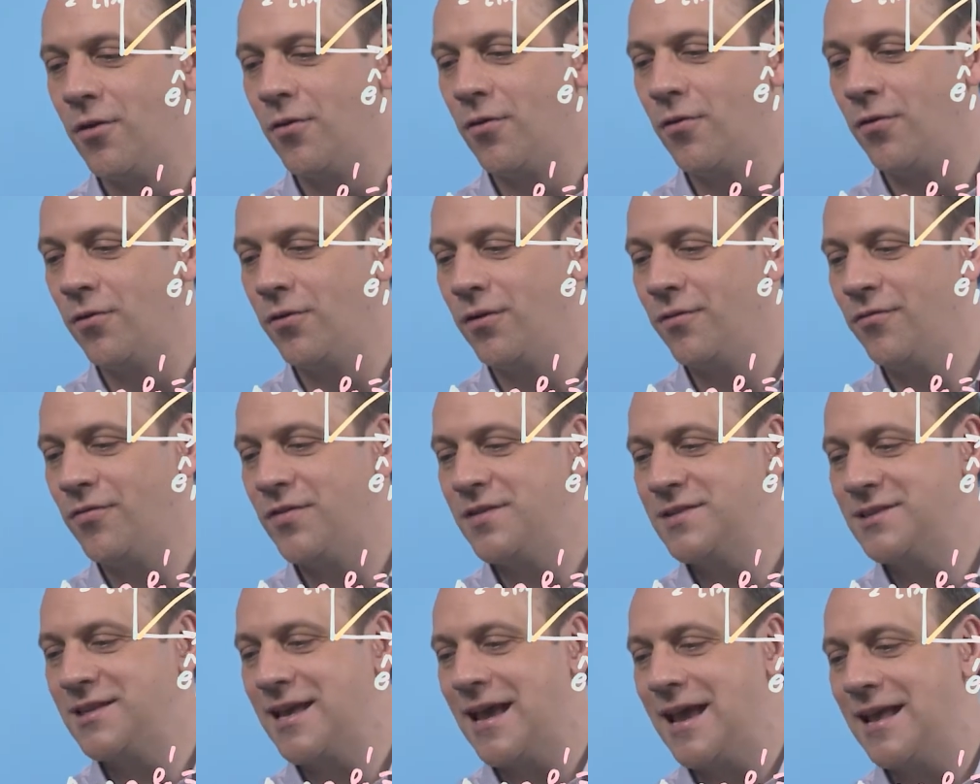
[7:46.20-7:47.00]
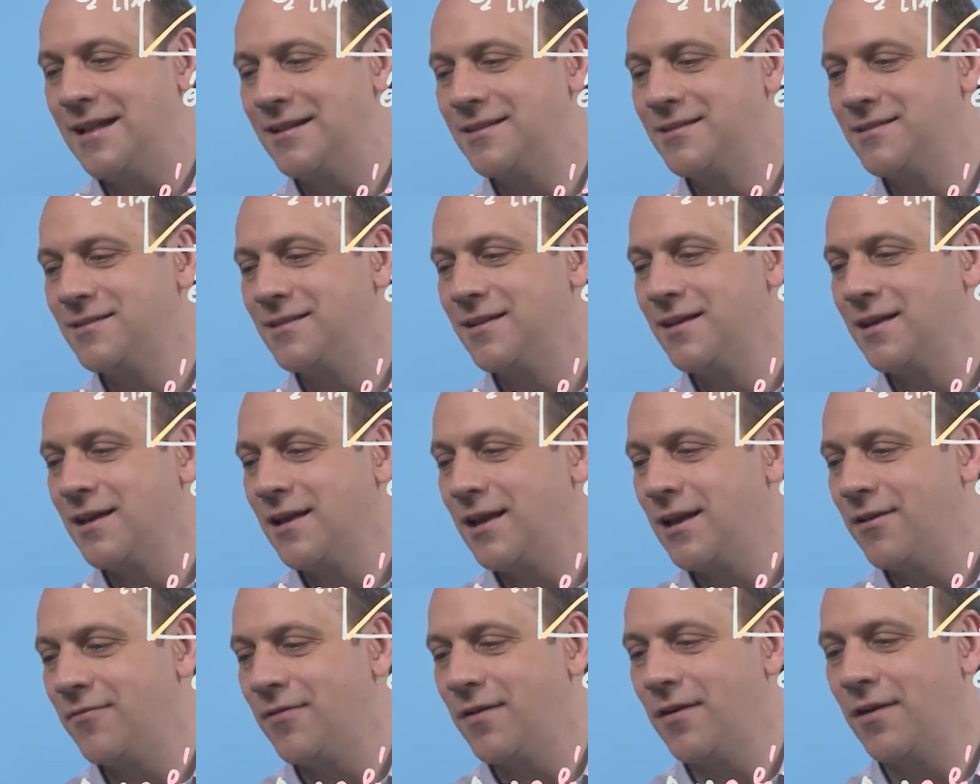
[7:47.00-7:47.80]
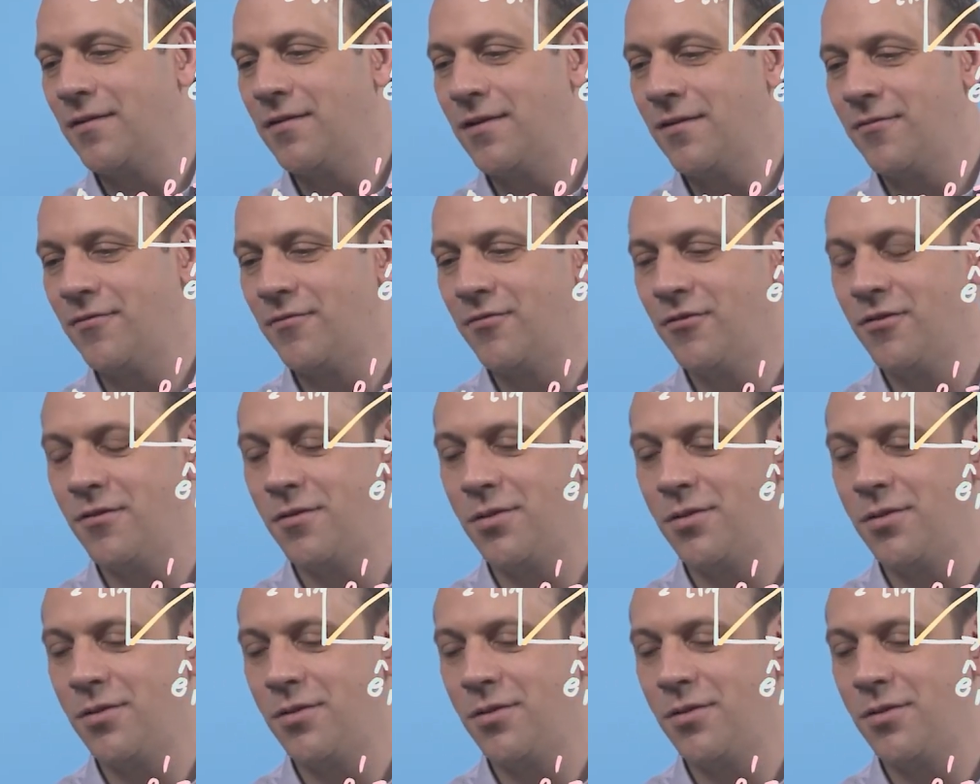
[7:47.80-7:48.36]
all of the Zs for a